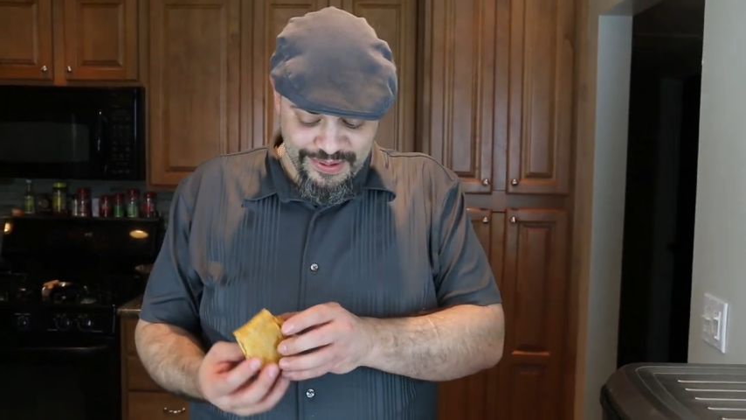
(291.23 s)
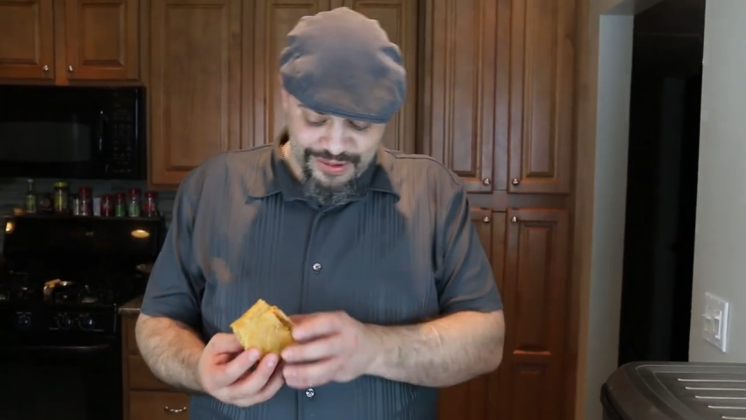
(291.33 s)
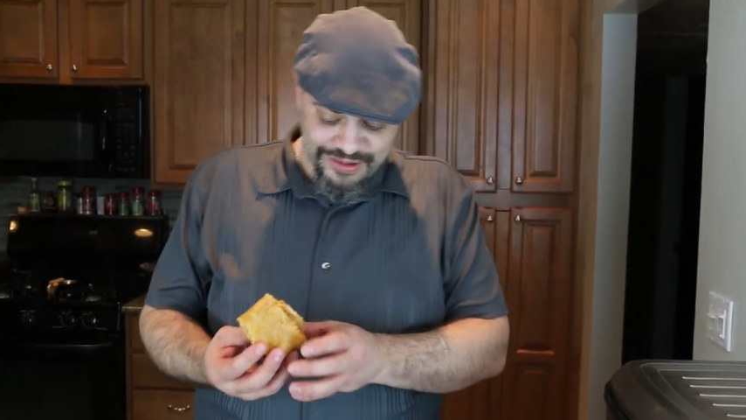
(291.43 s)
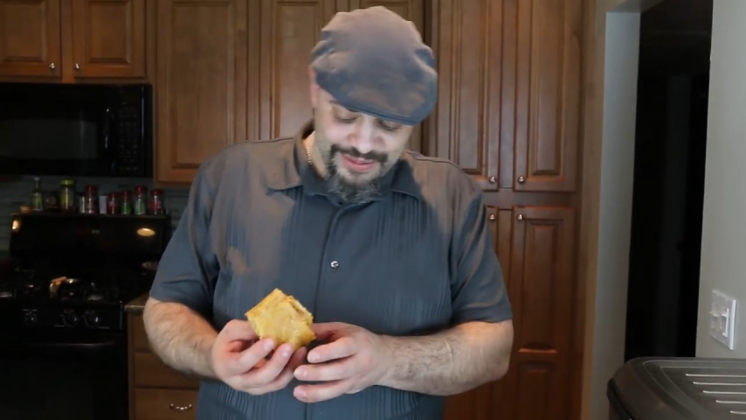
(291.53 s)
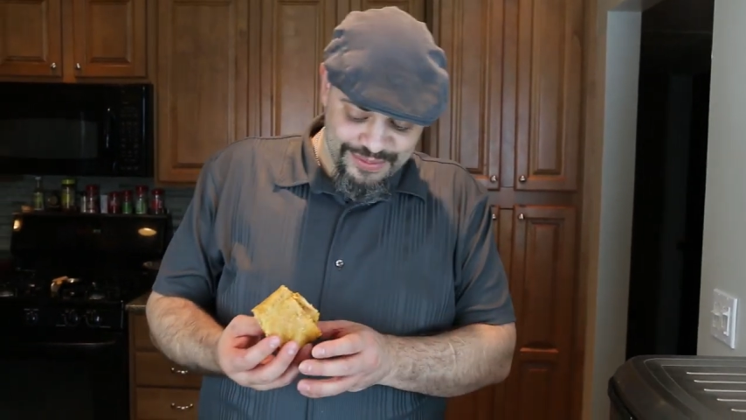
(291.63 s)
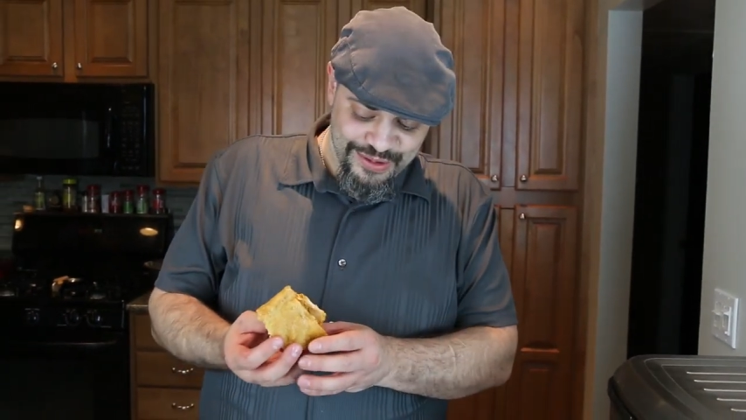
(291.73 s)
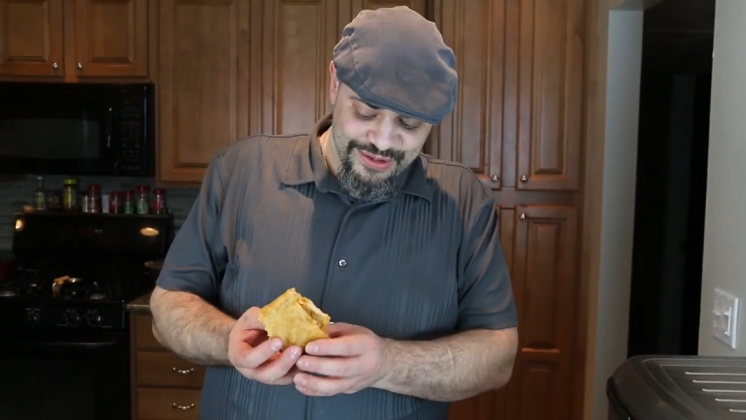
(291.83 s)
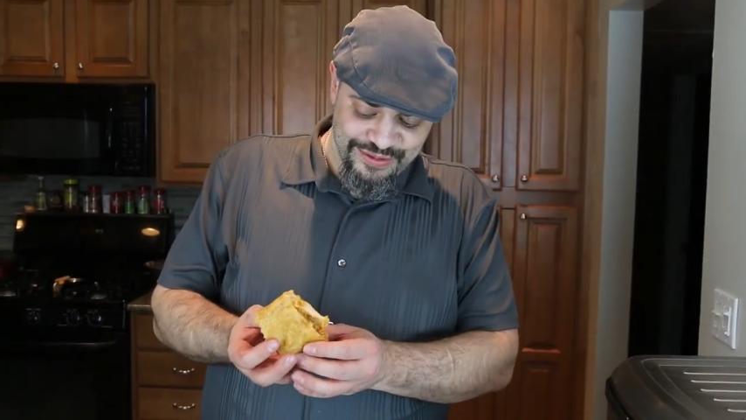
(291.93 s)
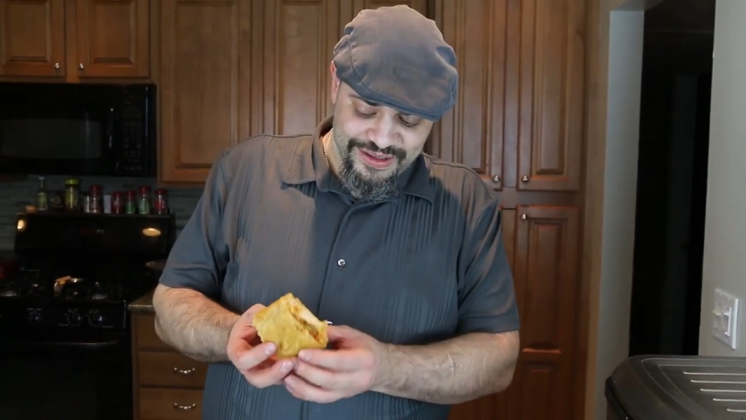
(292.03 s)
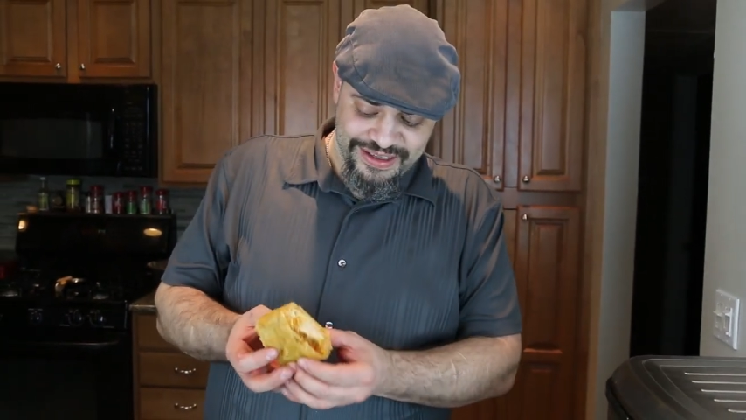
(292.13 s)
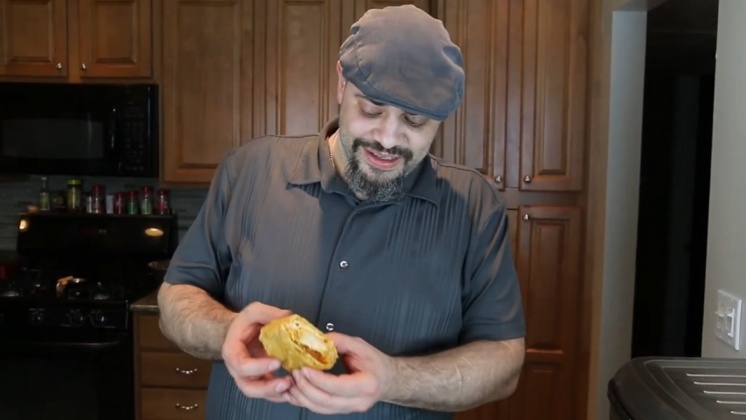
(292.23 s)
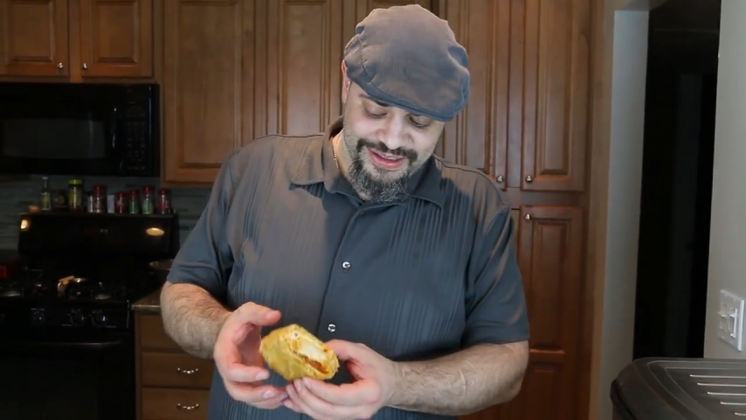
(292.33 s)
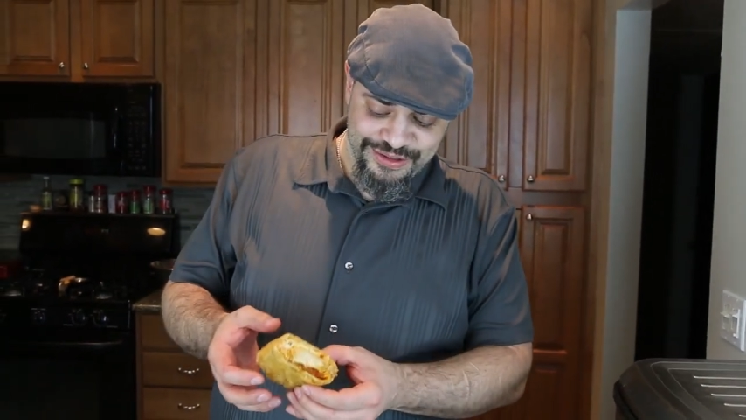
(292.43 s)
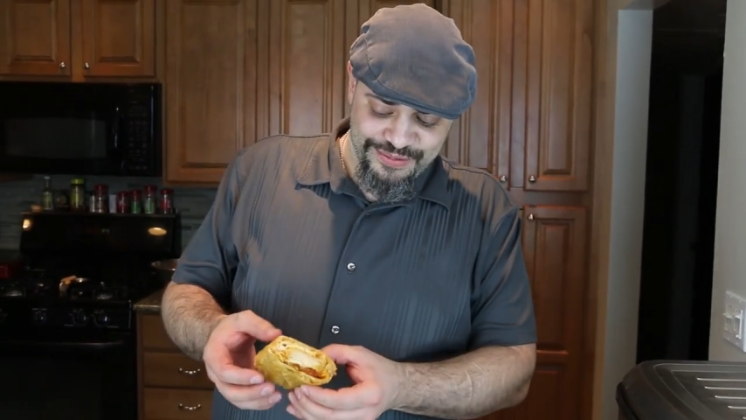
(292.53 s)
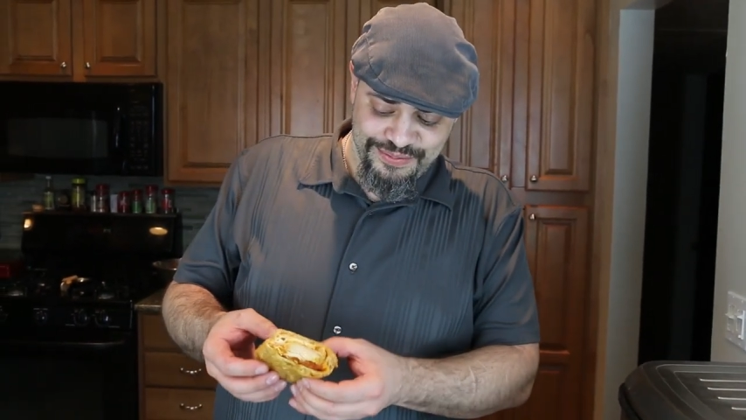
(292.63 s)
part with the most filling
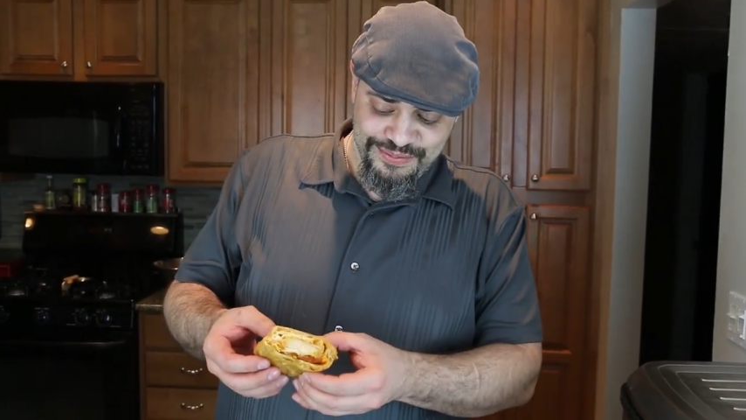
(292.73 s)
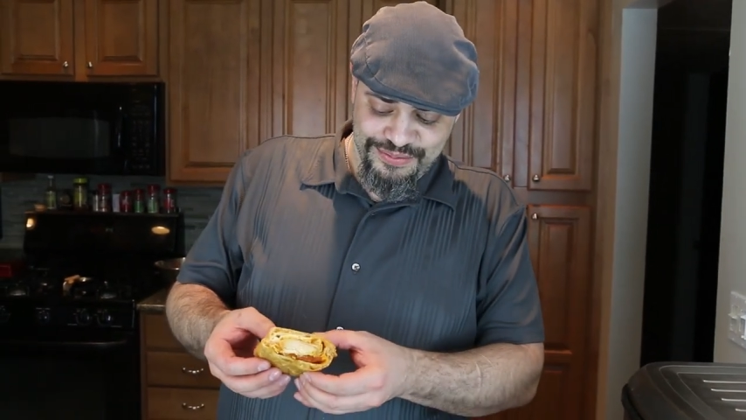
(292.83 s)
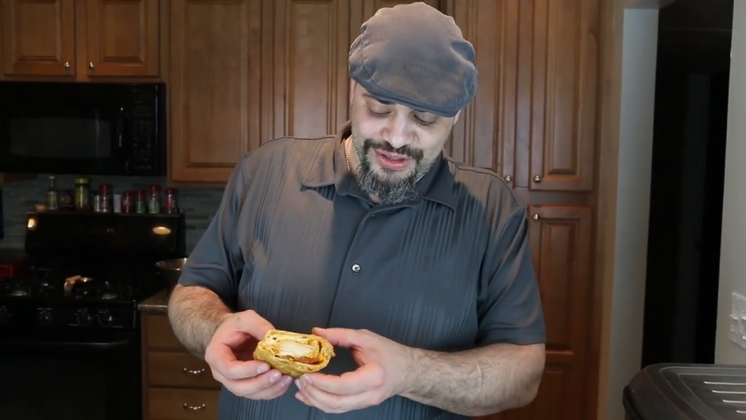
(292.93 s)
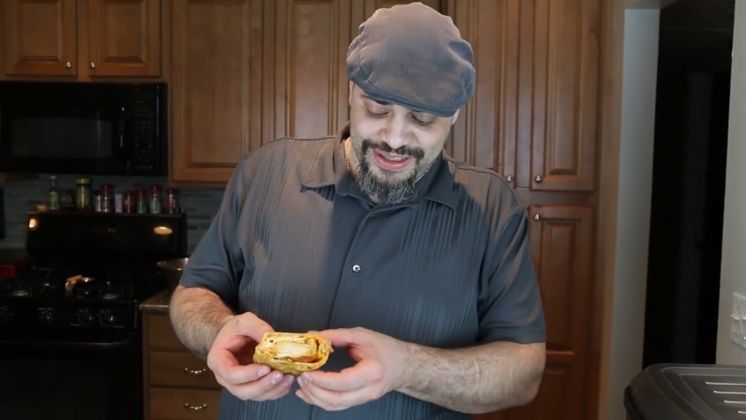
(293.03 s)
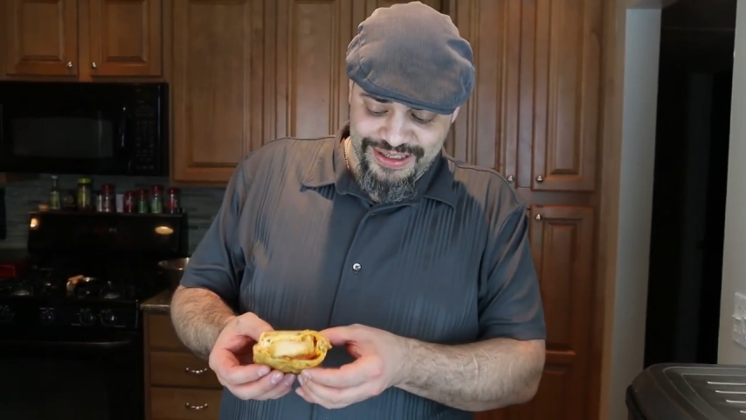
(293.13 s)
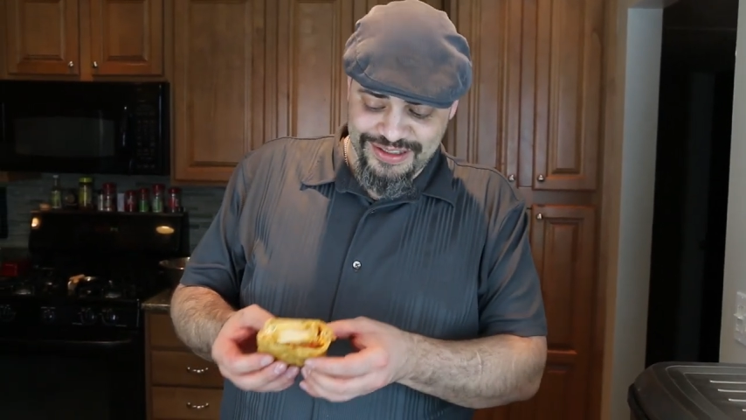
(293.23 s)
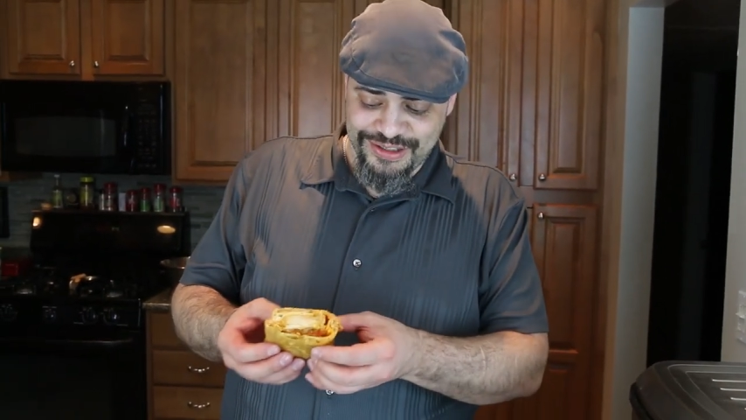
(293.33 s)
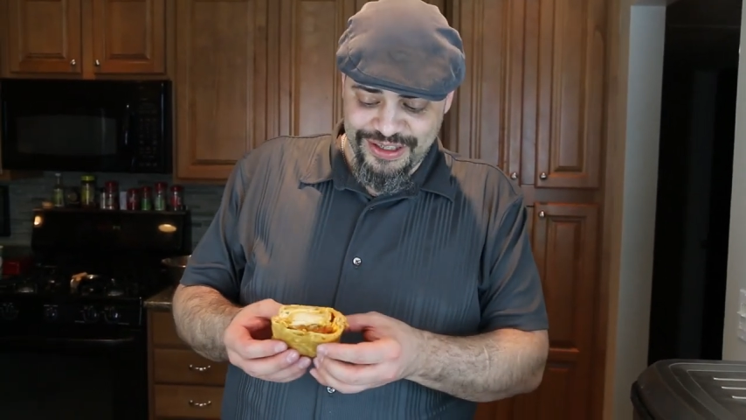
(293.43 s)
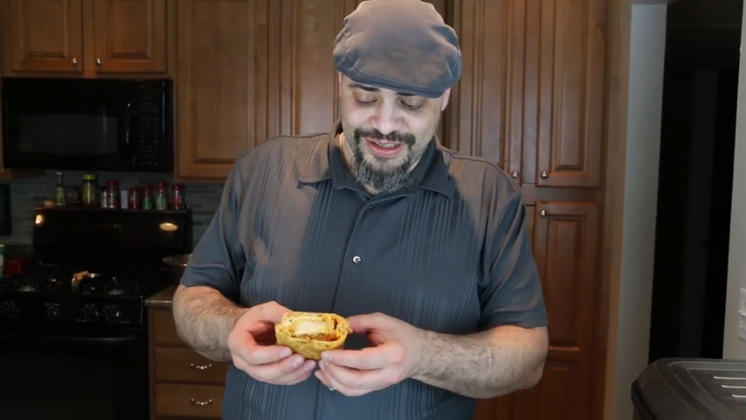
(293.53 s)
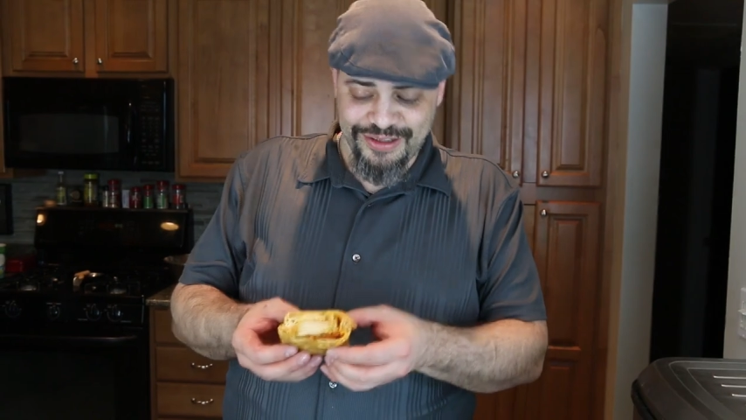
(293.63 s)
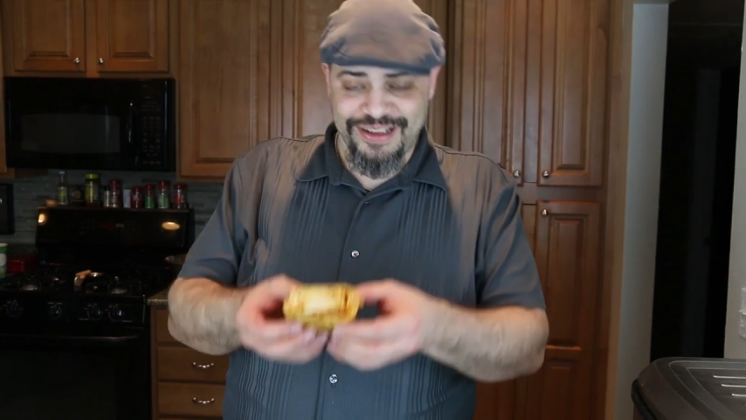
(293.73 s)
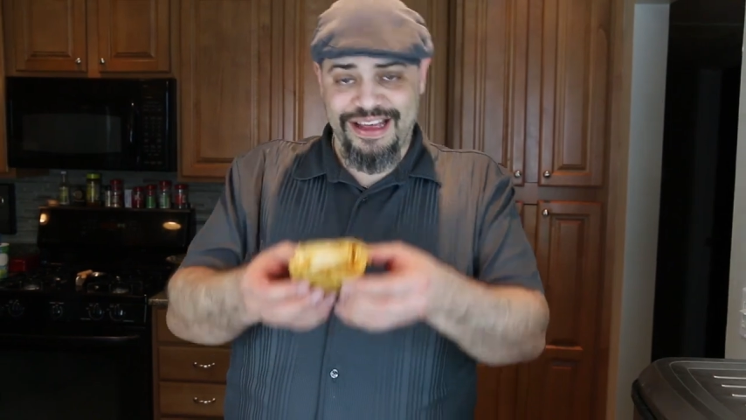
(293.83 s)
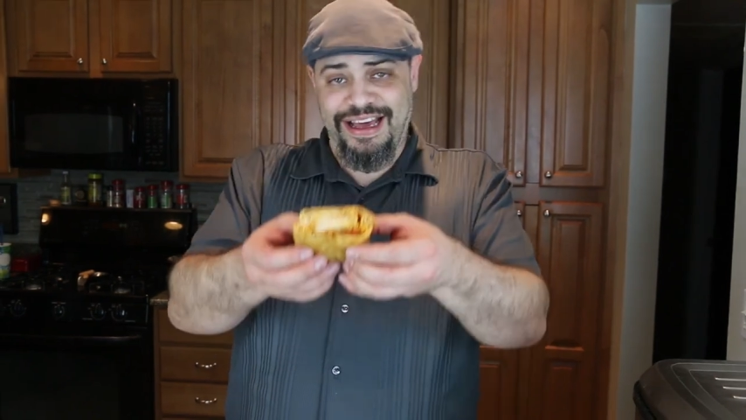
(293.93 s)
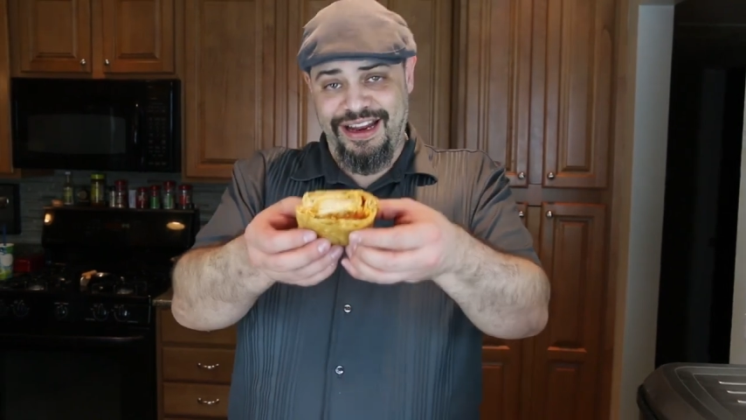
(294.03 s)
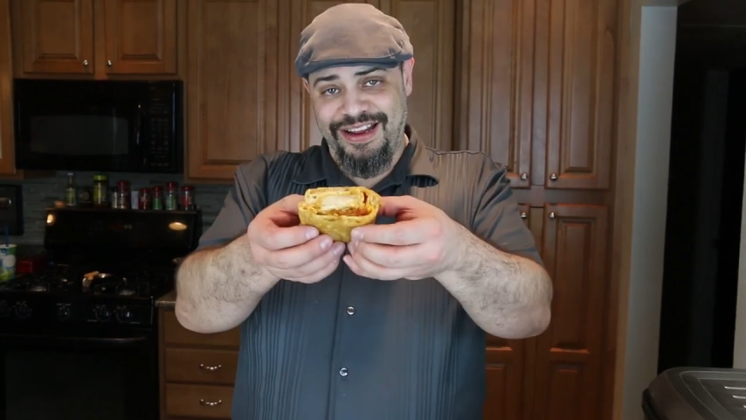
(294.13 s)
and cheese and chicken. Look at
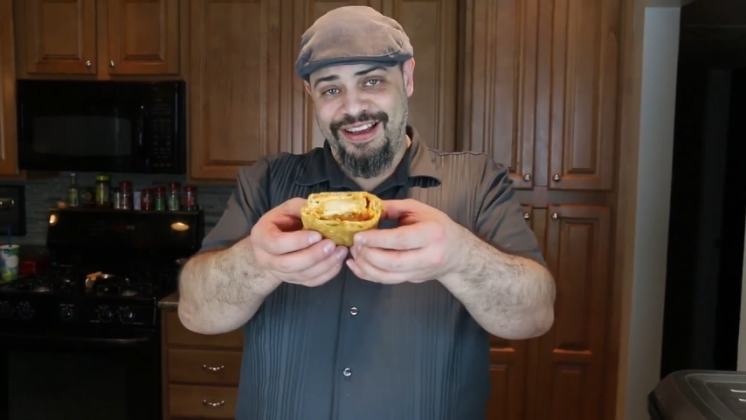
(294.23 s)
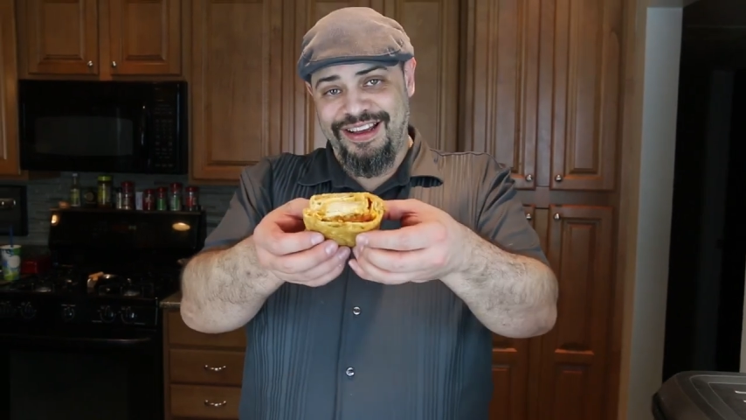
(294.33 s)
that.